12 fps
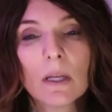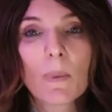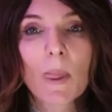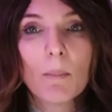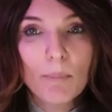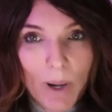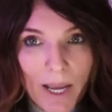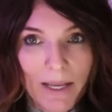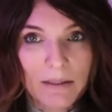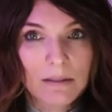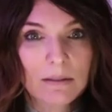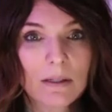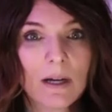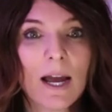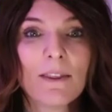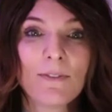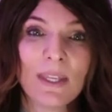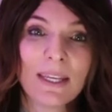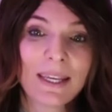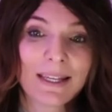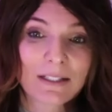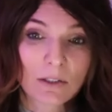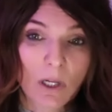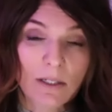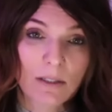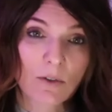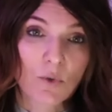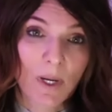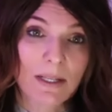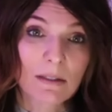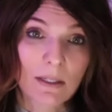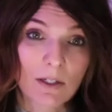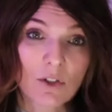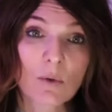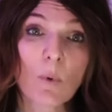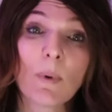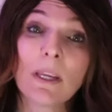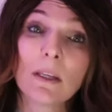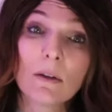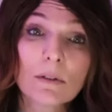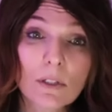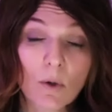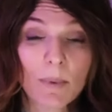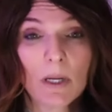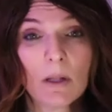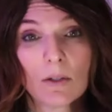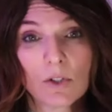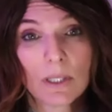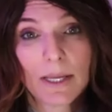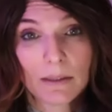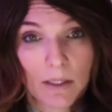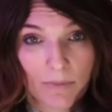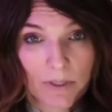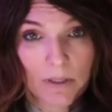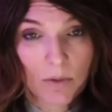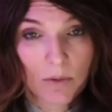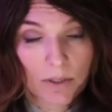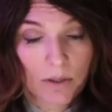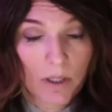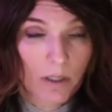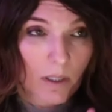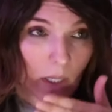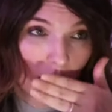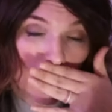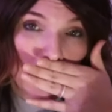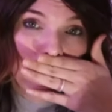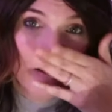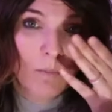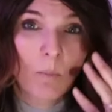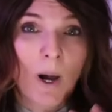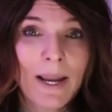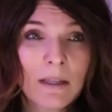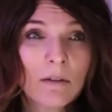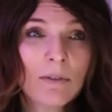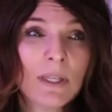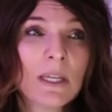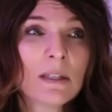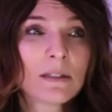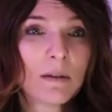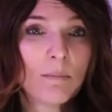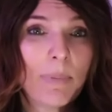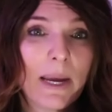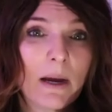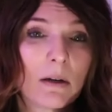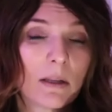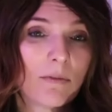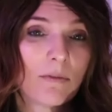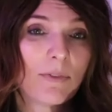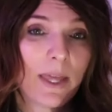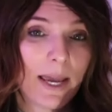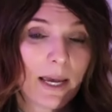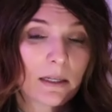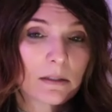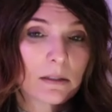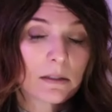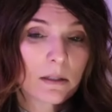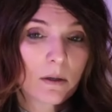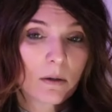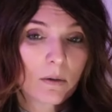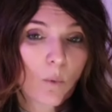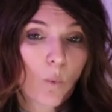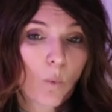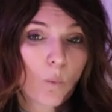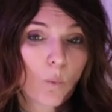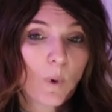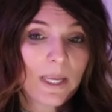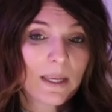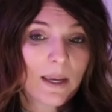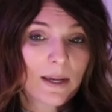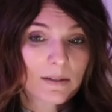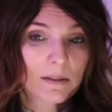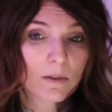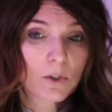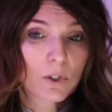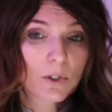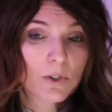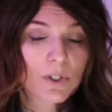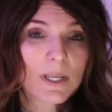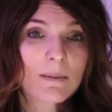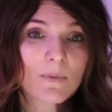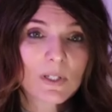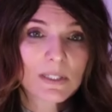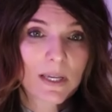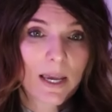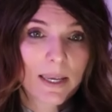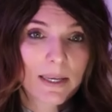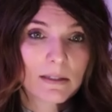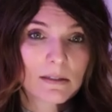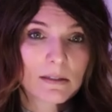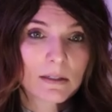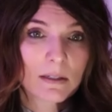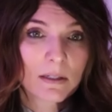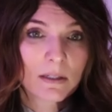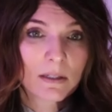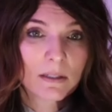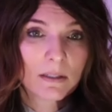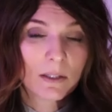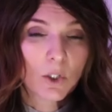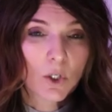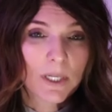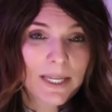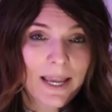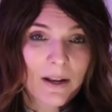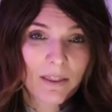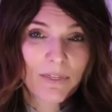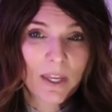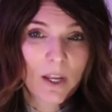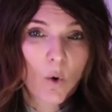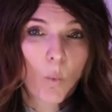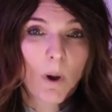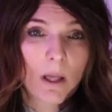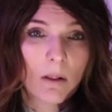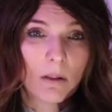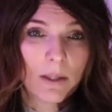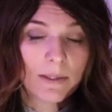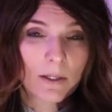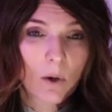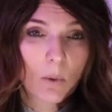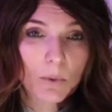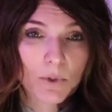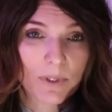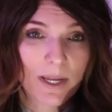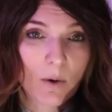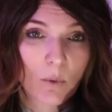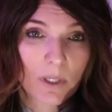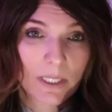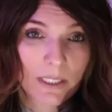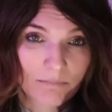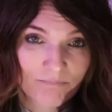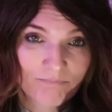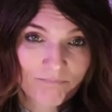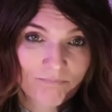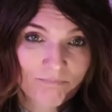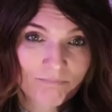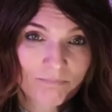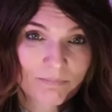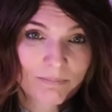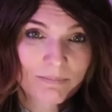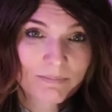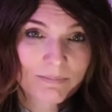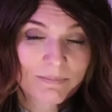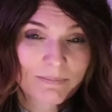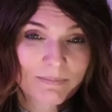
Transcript: but i think it gets lost in translation when we use terminology like loving god with your heart why do you think it's imperative that we as the church emphasize learning how to think well in the culture that we're in? Oh